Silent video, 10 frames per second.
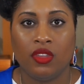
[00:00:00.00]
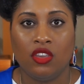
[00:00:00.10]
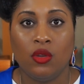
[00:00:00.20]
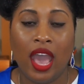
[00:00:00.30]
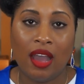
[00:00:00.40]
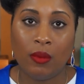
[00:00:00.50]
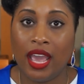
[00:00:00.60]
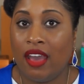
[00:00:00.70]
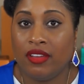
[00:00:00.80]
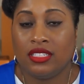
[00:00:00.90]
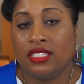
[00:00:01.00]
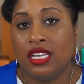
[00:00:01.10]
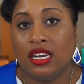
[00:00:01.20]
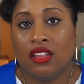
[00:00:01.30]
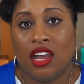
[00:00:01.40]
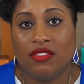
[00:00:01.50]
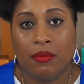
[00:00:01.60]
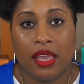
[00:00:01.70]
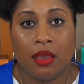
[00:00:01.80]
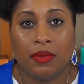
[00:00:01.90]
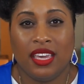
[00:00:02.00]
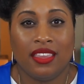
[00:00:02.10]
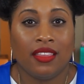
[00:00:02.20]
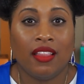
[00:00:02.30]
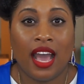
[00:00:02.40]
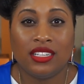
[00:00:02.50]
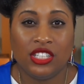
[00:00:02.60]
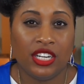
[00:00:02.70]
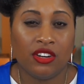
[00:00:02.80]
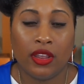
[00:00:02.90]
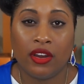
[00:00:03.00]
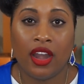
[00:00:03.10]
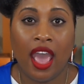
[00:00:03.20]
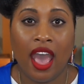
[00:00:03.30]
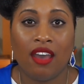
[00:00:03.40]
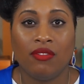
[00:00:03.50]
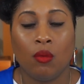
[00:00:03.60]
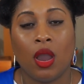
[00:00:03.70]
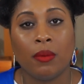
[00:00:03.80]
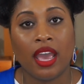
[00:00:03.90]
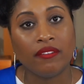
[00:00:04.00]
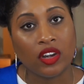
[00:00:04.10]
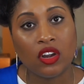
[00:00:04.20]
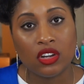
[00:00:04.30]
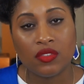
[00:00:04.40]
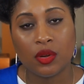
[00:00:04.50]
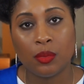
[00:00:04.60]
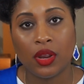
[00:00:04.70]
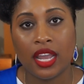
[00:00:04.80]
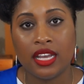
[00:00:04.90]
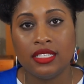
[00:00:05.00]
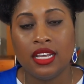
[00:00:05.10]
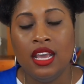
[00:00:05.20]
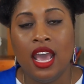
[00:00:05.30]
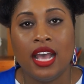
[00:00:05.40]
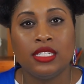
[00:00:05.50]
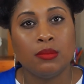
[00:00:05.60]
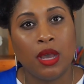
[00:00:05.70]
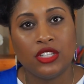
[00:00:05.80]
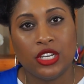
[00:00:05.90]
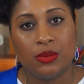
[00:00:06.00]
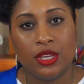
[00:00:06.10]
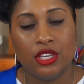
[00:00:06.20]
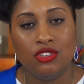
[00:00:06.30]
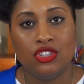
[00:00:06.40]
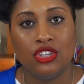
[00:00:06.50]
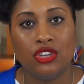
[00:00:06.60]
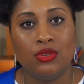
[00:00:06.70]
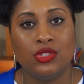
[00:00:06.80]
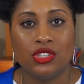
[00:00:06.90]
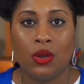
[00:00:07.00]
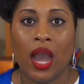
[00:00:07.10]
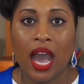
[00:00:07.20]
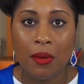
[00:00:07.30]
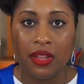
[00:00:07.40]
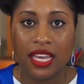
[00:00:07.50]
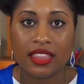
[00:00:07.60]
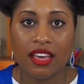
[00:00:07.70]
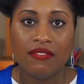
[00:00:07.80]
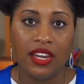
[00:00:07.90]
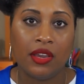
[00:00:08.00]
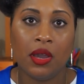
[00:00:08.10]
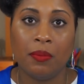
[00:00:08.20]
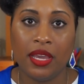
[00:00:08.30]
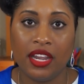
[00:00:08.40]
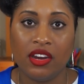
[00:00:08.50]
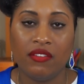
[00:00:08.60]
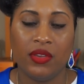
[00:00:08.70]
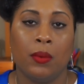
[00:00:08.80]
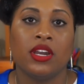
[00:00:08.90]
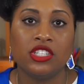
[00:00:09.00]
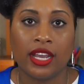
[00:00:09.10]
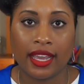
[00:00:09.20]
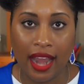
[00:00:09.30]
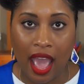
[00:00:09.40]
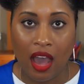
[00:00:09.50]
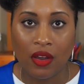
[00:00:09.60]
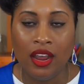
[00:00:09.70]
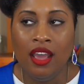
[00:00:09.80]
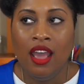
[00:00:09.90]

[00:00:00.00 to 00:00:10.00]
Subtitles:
we haven't seen a lot from Makeup Geek in the last year and a half, and why we haven't heard of her brand as much as we used to. So I'll link that video up here if you want to check it out.